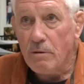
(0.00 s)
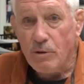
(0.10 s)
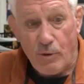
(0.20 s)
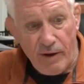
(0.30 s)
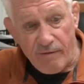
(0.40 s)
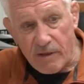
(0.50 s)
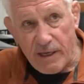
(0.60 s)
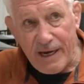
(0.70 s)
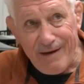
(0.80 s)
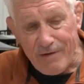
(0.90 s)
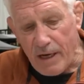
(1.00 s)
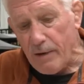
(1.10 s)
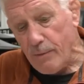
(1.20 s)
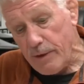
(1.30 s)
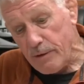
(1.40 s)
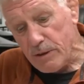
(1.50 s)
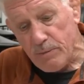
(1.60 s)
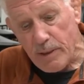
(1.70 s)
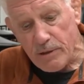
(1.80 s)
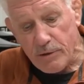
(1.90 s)
So everything I've done, whether
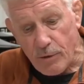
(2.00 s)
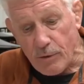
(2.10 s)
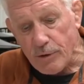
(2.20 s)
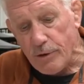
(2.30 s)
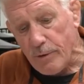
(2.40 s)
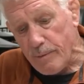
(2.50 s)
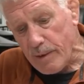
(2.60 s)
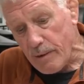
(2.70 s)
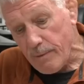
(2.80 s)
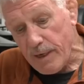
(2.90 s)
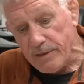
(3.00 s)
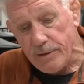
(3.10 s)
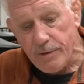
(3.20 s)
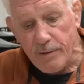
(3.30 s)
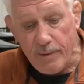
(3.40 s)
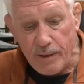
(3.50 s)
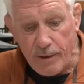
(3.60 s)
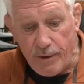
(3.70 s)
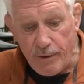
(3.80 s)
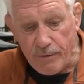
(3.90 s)
it's been a soldier, or been a wrestler, or been a
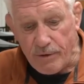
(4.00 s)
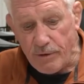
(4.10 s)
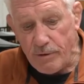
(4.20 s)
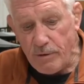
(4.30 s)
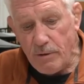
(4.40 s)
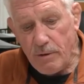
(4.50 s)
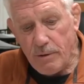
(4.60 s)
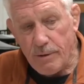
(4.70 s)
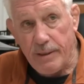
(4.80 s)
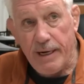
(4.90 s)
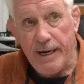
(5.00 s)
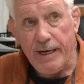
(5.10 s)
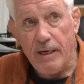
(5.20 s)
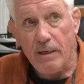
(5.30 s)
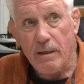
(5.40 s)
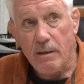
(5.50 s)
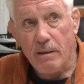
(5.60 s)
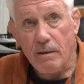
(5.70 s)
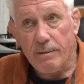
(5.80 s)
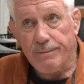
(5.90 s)
coach, okay,
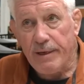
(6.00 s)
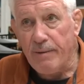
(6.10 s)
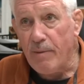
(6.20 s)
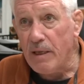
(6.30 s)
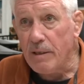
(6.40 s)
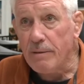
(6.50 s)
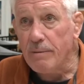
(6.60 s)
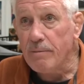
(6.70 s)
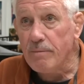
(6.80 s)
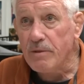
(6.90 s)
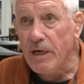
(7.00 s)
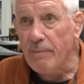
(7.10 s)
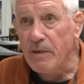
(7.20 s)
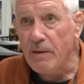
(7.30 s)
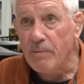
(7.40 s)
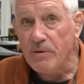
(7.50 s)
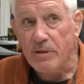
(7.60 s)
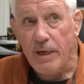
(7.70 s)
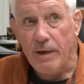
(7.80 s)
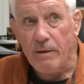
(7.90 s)
I've made the top
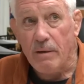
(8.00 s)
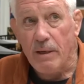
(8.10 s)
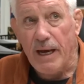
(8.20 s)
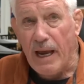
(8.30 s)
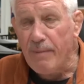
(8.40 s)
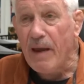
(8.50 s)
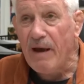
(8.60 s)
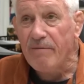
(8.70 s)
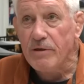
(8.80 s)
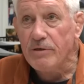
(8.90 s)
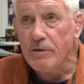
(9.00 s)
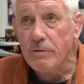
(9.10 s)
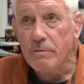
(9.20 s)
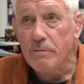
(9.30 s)
10%. And I'm average.